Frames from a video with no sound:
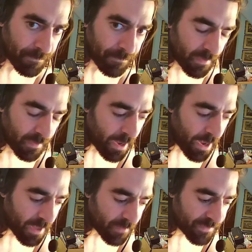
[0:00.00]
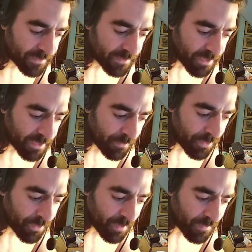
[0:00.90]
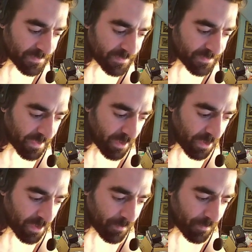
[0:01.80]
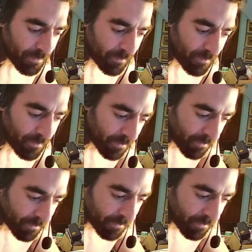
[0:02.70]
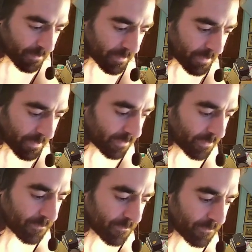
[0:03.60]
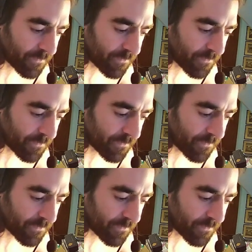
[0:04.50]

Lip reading: Like obviously I'm doing this to help like for